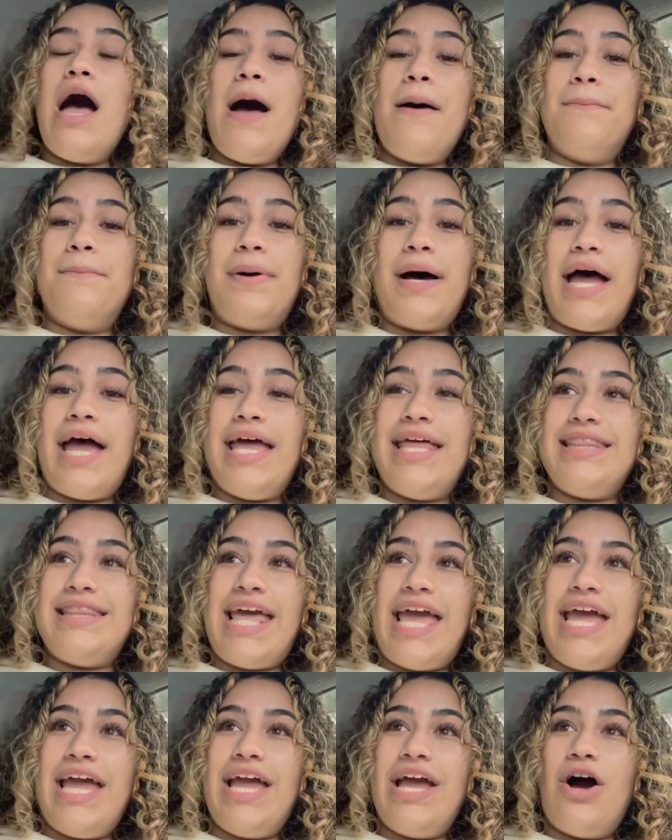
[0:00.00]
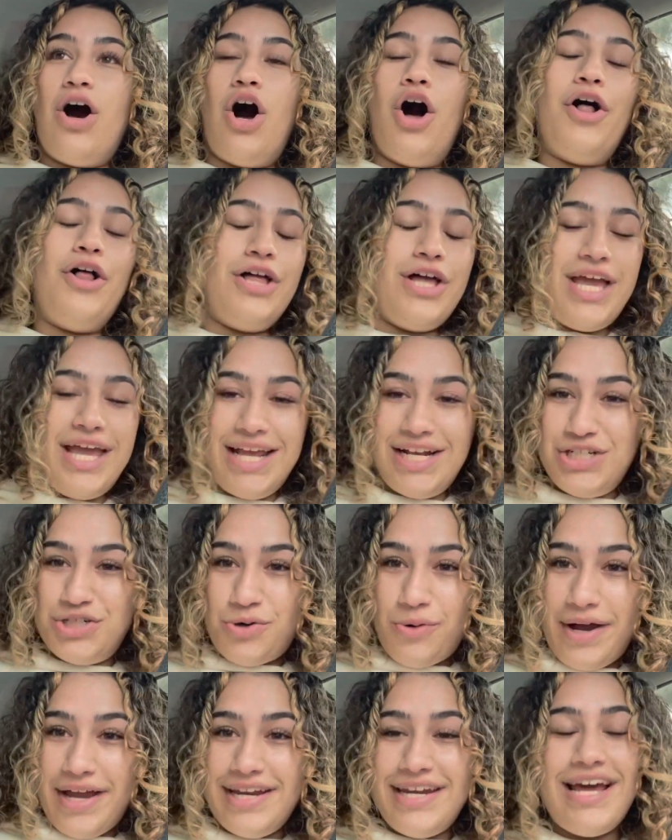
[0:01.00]
but they all
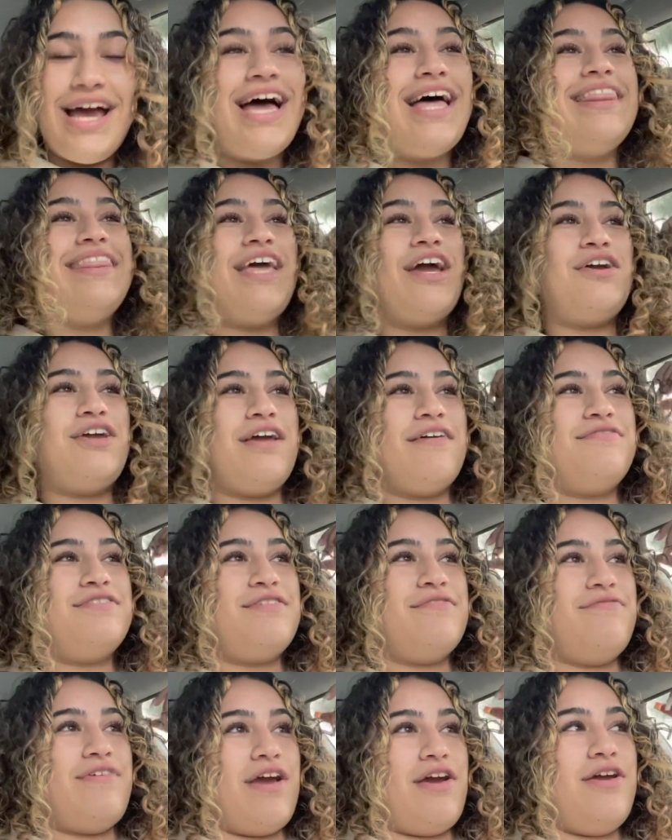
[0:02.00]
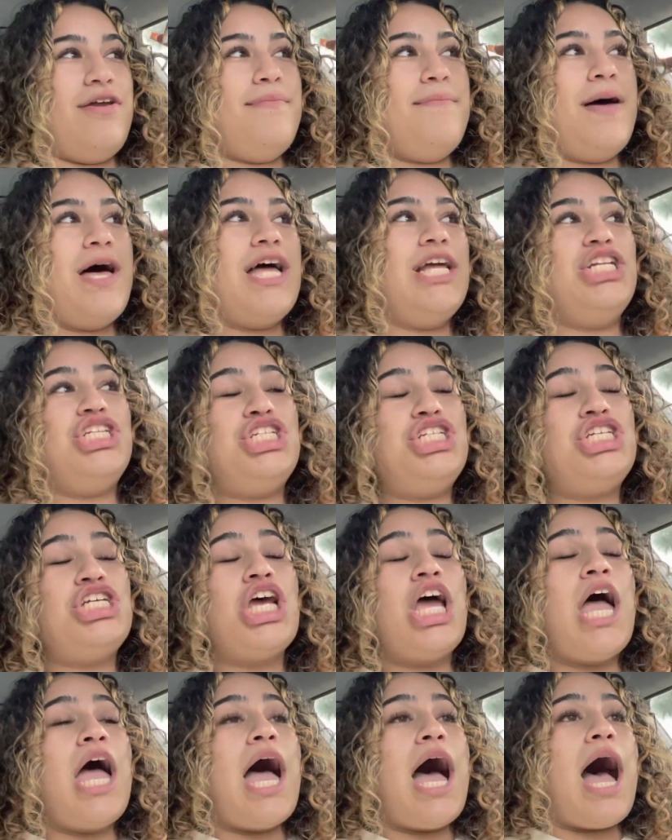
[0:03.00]
enjoyed their gifts very much
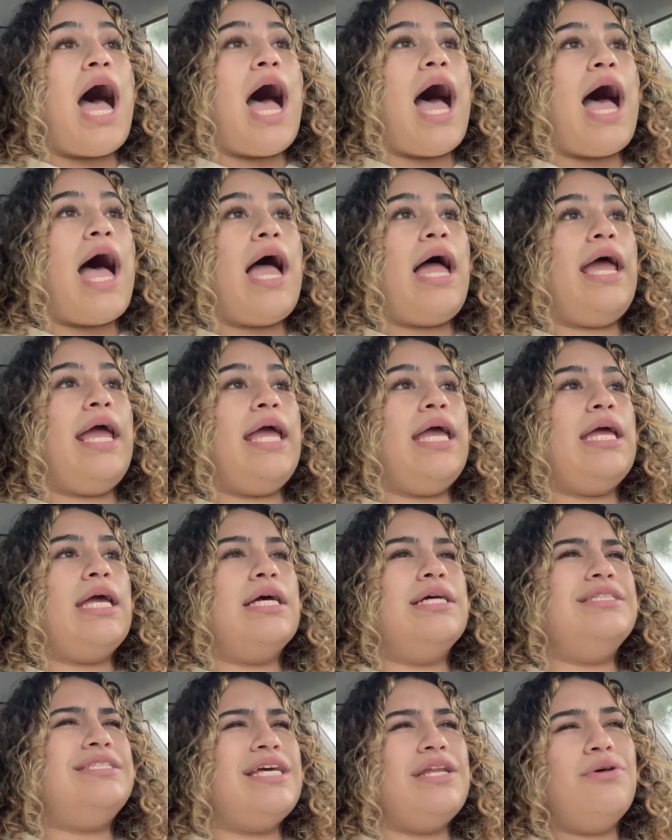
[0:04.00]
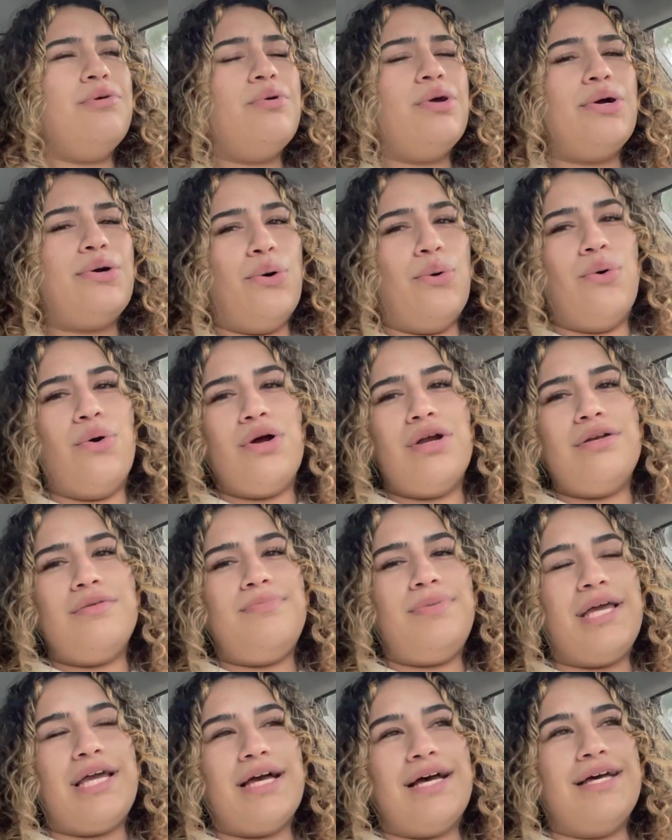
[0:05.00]
i didn't record
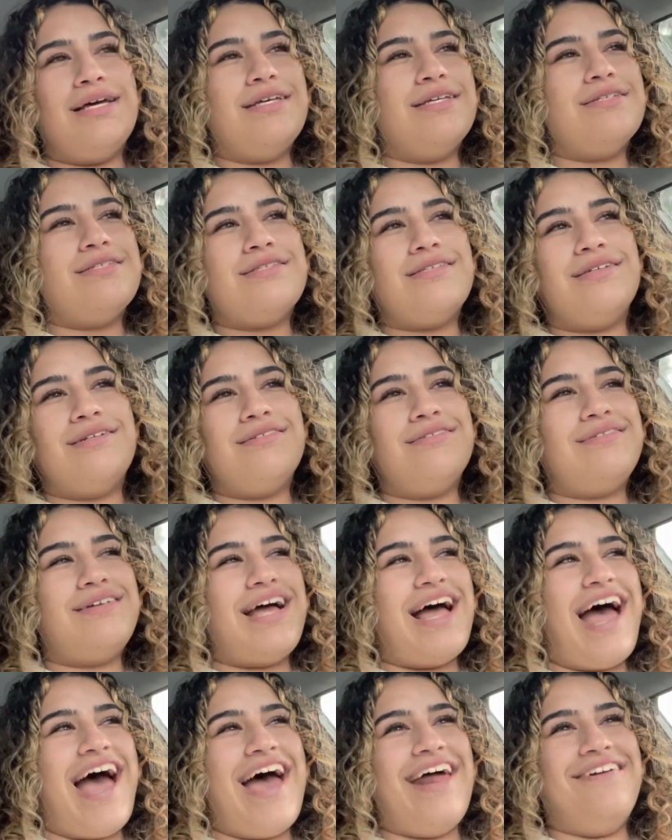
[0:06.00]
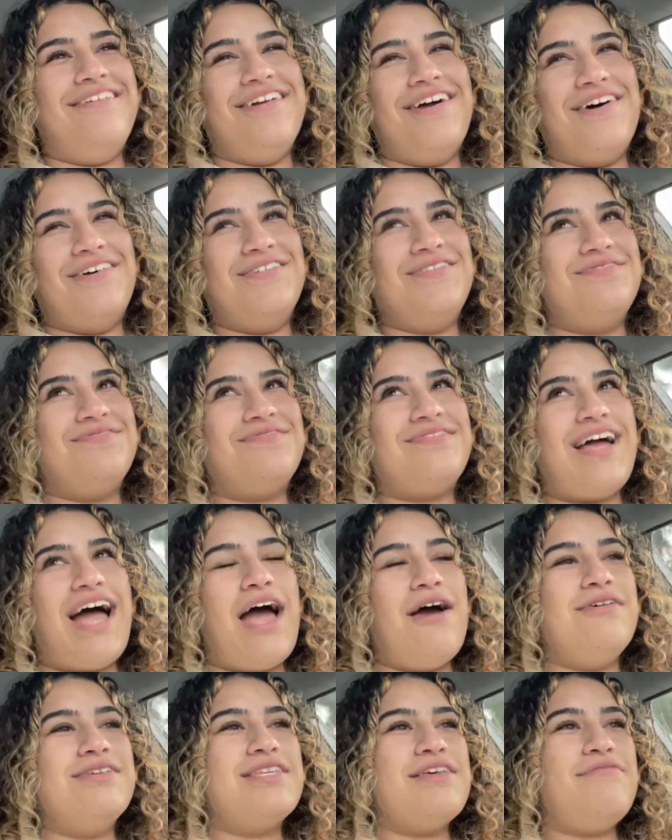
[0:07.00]
because i don't know
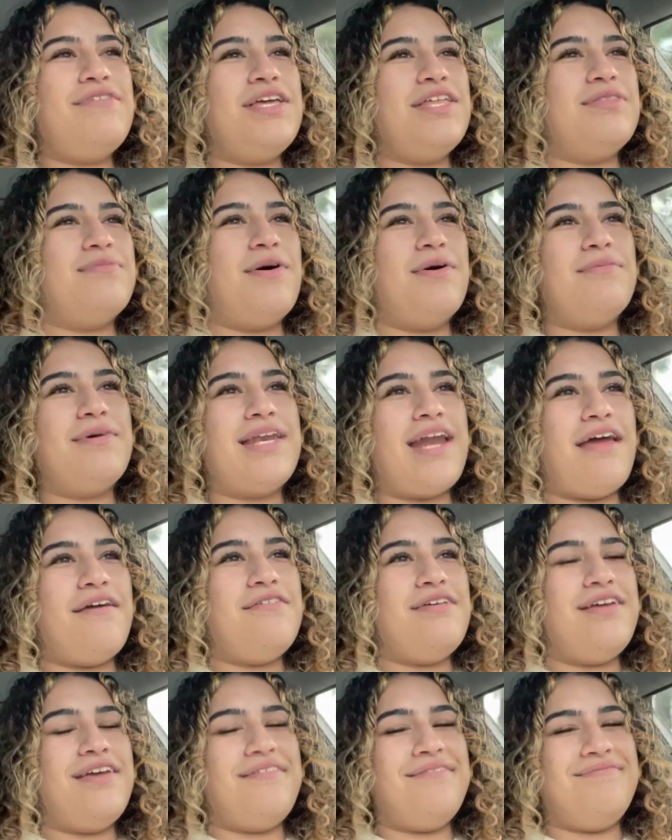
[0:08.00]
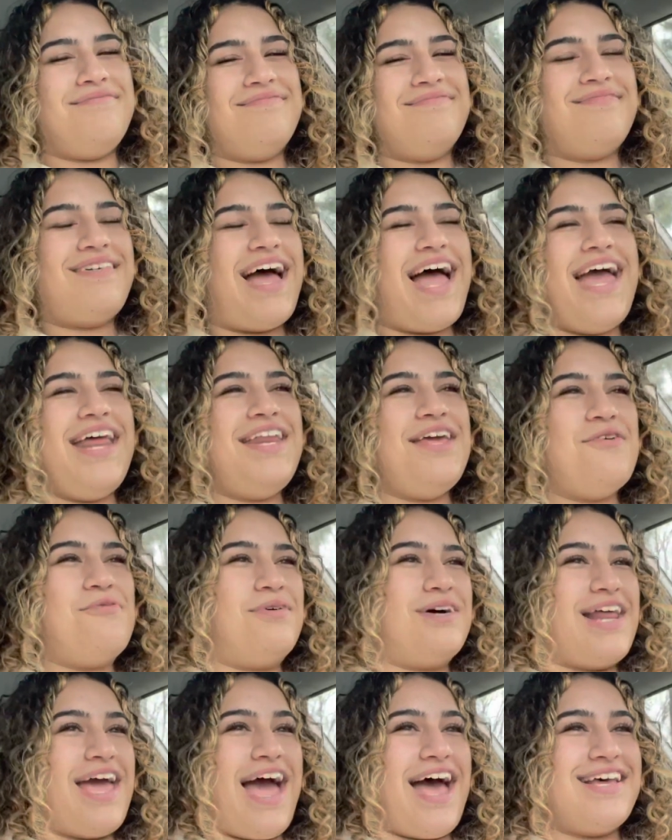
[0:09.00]
i was living in the moment i it, i didn't
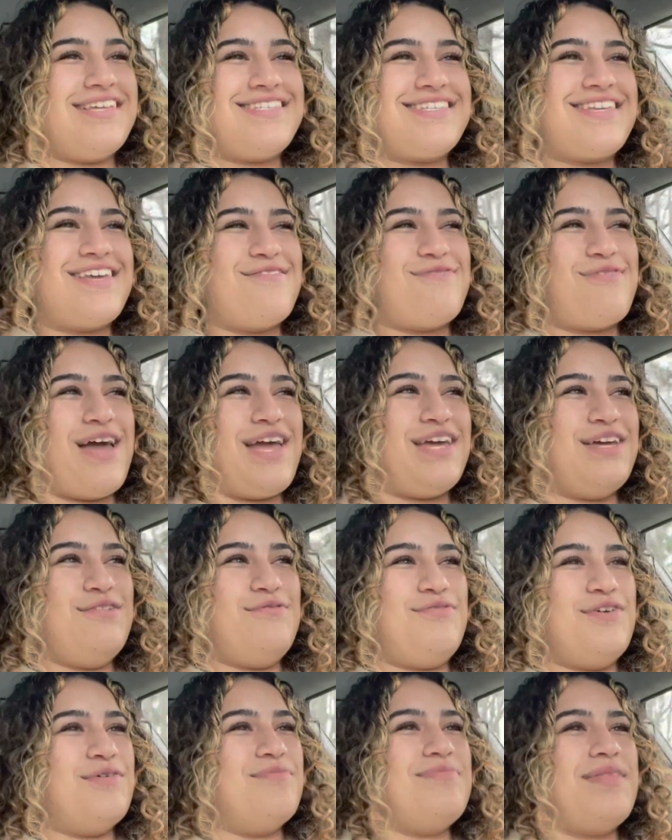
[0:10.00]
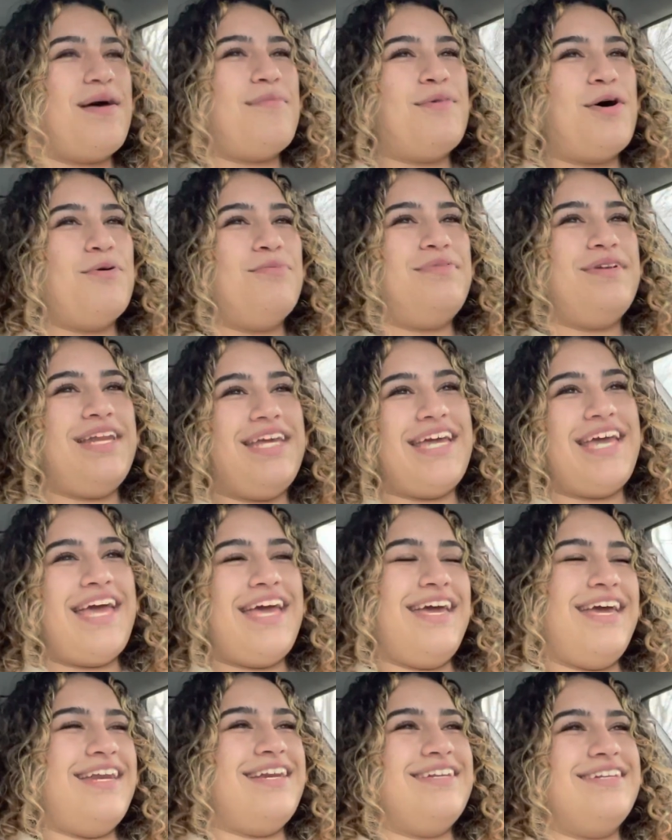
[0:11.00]
want to ask if i could film them opening
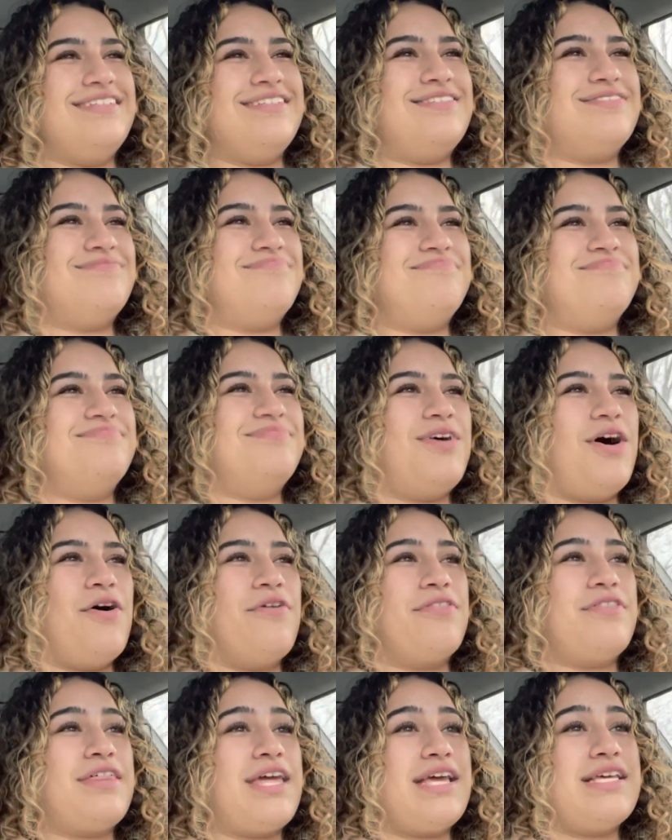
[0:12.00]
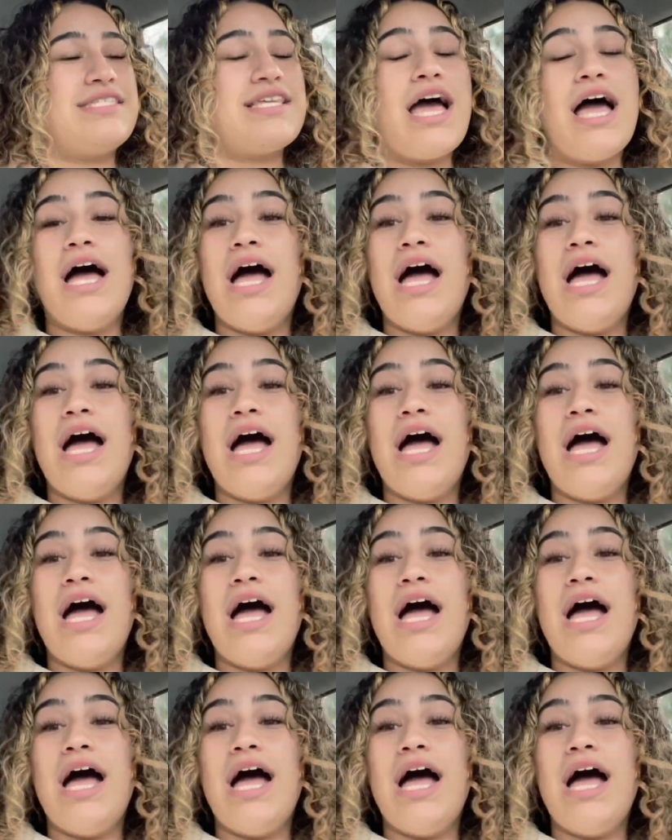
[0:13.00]
it and all the things